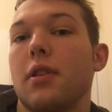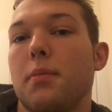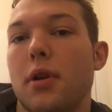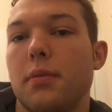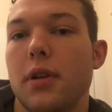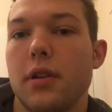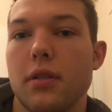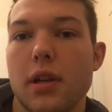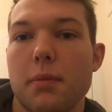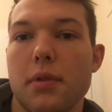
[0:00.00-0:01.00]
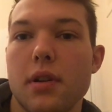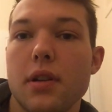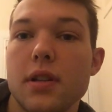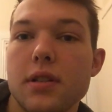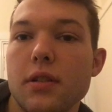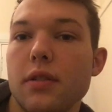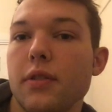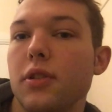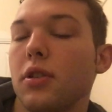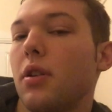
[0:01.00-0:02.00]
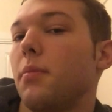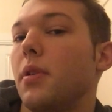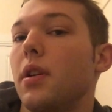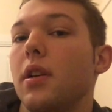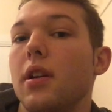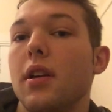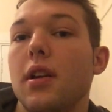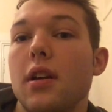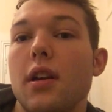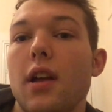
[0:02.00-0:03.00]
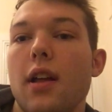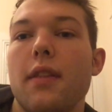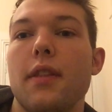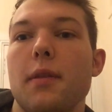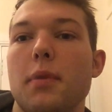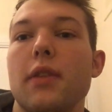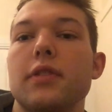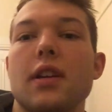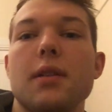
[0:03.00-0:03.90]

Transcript: Got to pop around and grab the cereal from the shop, but then breakfast